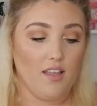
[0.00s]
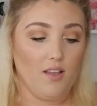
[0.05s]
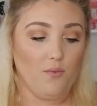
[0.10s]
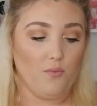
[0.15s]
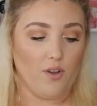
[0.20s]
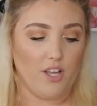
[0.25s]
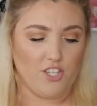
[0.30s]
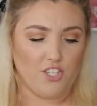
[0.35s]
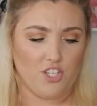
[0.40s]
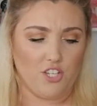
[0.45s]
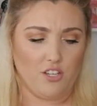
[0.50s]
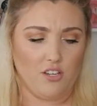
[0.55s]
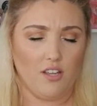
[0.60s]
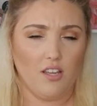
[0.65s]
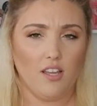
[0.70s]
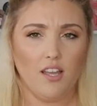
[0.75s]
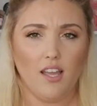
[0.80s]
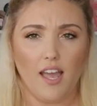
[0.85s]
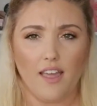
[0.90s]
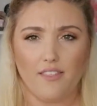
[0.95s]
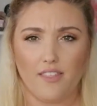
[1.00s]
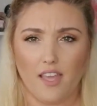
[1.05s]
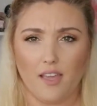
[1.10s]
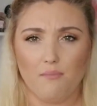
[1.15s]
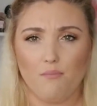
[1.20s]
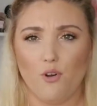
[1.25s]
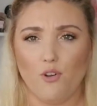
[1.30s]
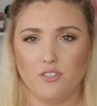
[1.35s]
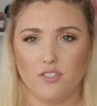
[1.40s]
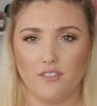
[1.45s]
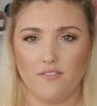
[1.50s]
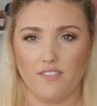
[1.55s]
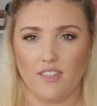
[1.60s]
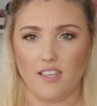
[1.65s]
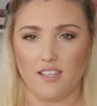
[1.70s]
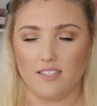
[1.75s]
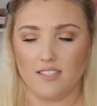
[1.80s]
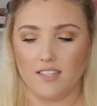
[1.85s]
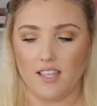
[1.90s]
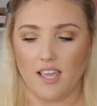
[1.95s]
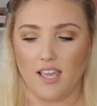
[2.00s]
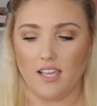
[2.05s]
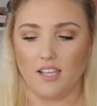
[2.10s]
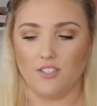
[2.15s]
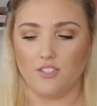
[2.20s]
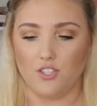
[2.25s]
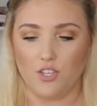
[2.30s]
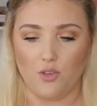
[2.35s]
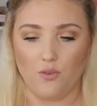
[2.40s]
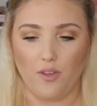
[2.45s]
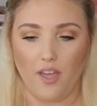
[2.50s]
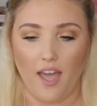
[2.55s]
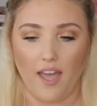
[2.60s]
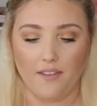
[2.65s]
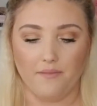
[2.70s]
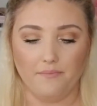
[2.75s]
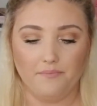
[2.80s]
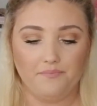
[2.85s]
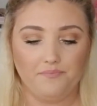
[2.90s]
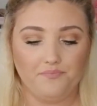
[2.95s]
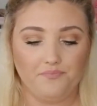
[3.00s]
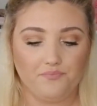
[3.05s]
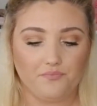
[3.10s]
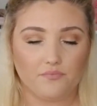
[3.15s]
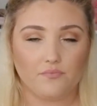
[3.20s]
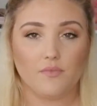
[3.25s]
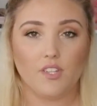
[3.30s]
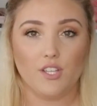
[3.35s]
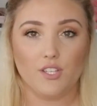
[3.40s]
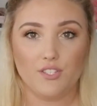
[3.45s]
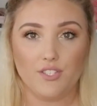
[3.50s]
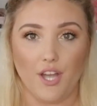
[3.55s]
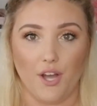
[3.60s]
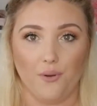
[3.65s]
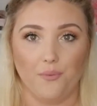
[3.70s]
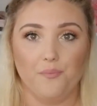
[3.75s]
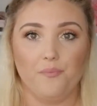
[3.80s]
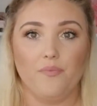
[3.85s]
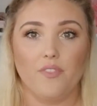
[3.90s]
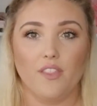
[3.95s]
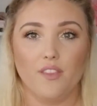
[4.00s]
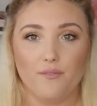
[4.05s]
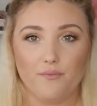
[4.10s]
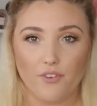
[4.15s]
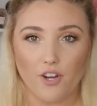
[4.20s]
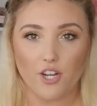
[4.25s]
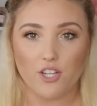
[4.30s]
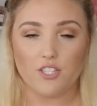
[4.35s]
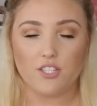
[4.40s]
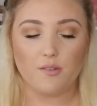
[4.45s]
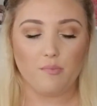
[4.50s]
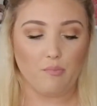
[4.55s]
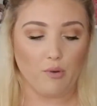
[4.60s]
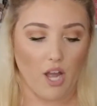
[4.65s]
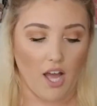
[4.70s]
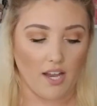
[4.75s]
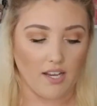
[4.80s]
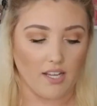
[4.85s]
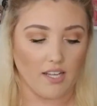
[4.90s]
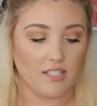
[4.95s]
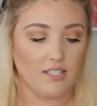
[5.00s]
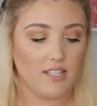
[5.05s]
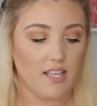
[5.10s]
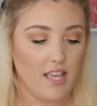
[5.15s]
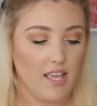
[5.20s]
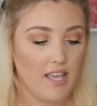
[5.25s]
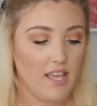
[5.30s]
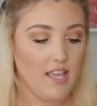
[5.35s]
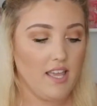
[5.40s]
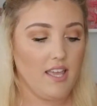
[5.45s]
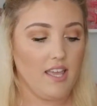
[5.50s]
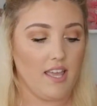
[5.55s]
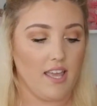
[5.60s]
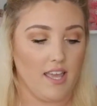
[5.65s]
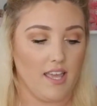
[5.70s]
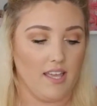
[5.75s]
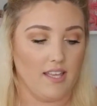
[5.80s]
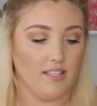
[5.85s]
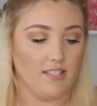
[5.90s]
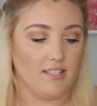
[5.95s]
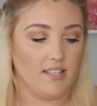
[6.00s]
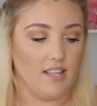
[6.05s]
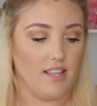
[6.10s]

which I think most of these things you can. So first product is